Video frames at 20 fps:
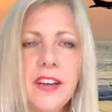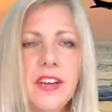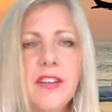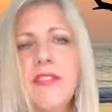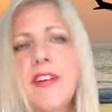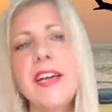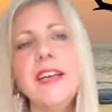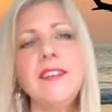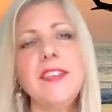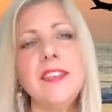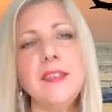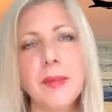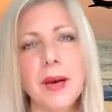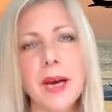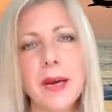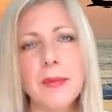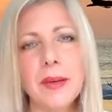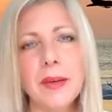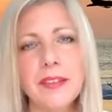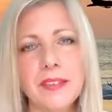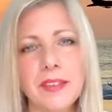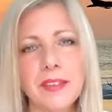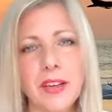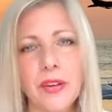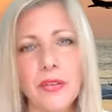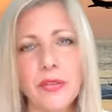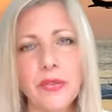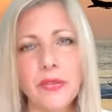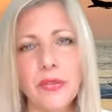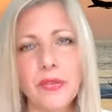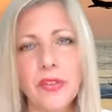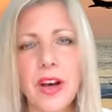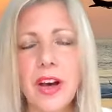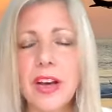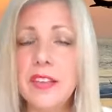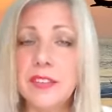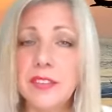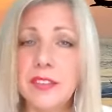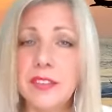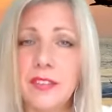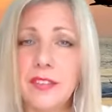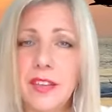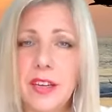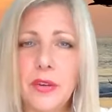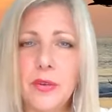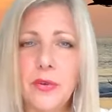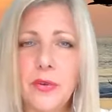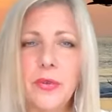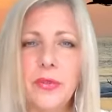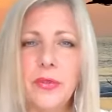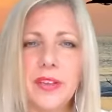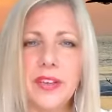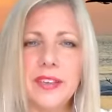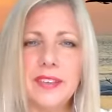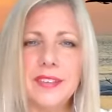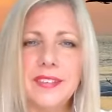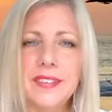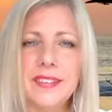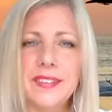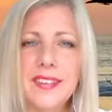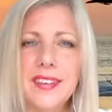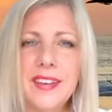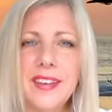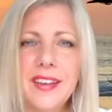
narrated by myself, Isis I All Things.